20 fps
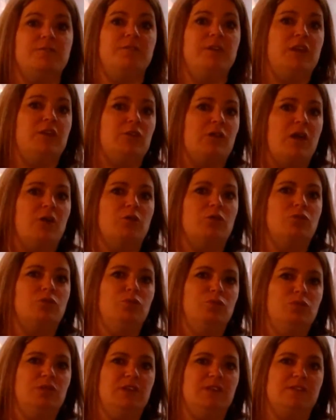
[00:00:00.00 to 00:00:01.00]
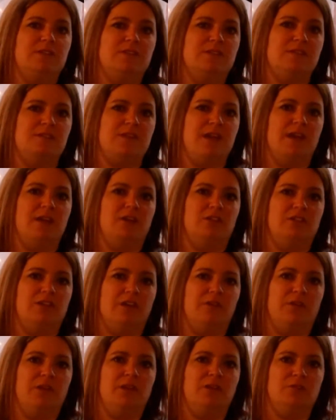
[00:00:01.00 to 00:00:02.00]
figure out who needs to stay at our
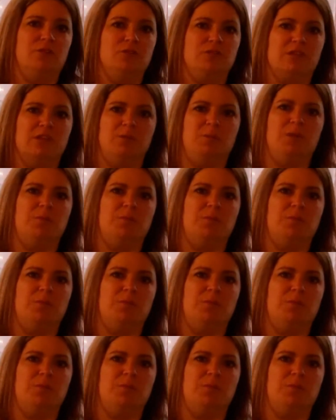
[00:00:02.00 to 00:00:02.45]
dairy and who's going to